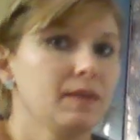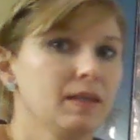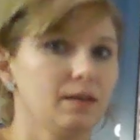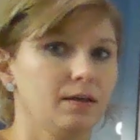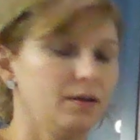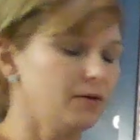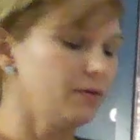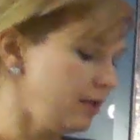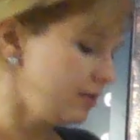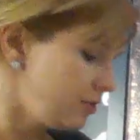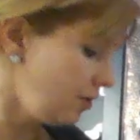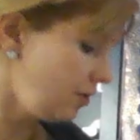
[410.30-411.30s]
Okay, so
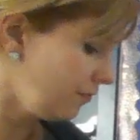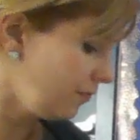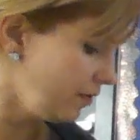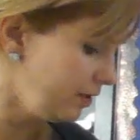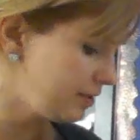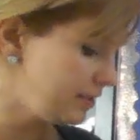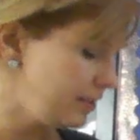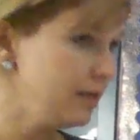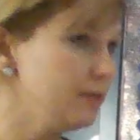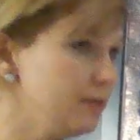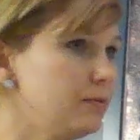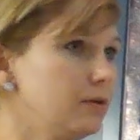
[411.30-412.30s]
for
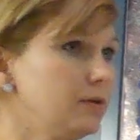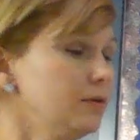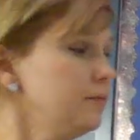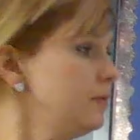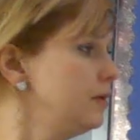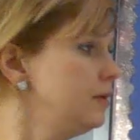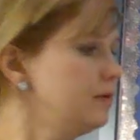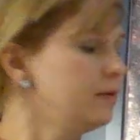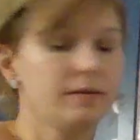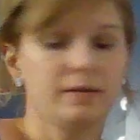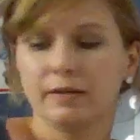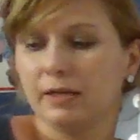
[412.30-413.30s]
example,
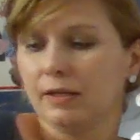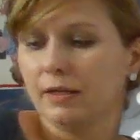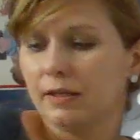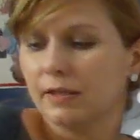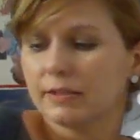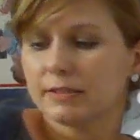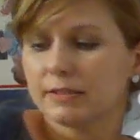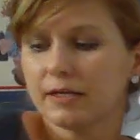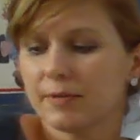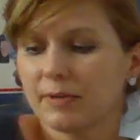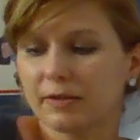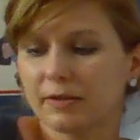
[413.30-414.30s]
let's think about
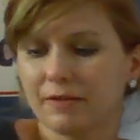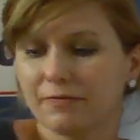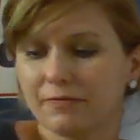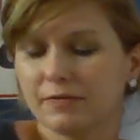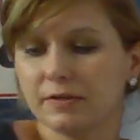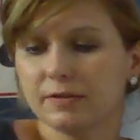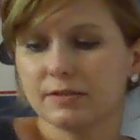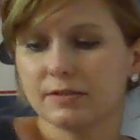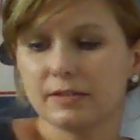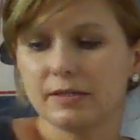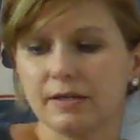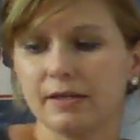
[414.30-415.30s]
that first,
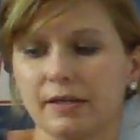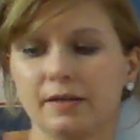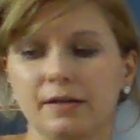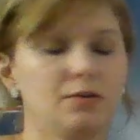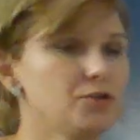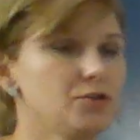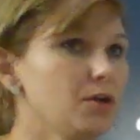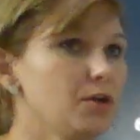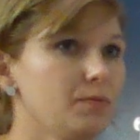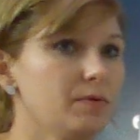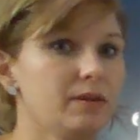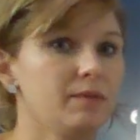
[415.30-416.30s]
and then I'll show you with the
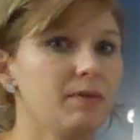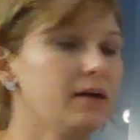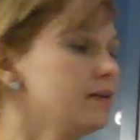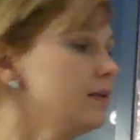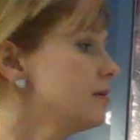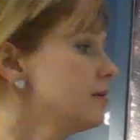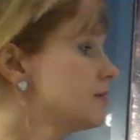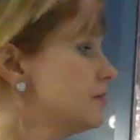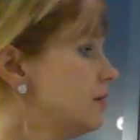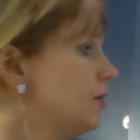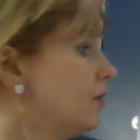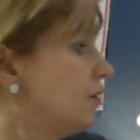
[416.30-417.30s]
magnets.
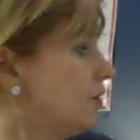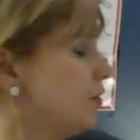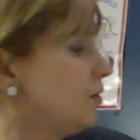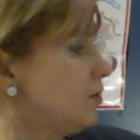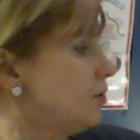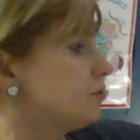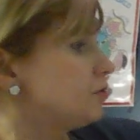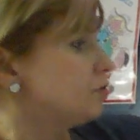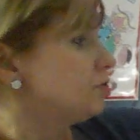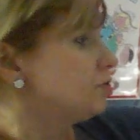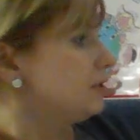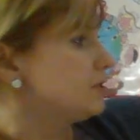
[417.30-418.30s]
2
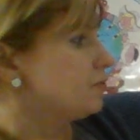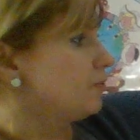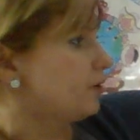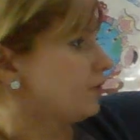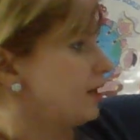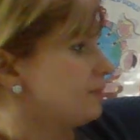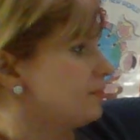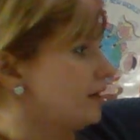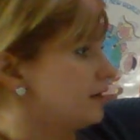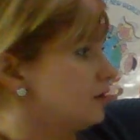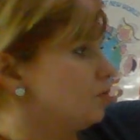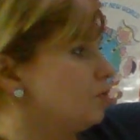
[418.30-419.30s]
plus 1. Okay, I'm adding
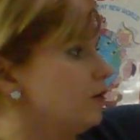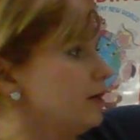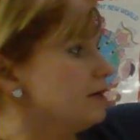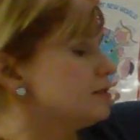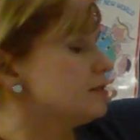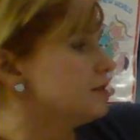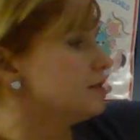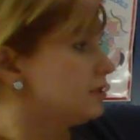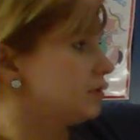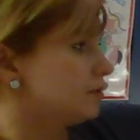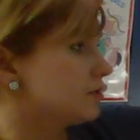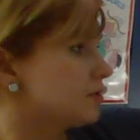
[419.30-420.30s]
1 to the 2,
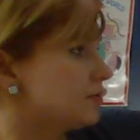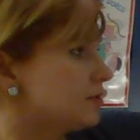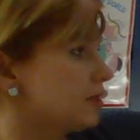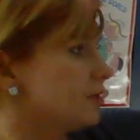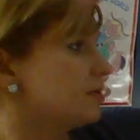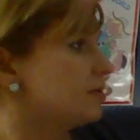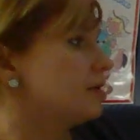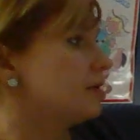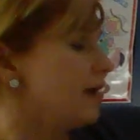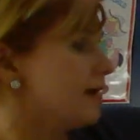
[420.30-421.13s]
so it's going to be the next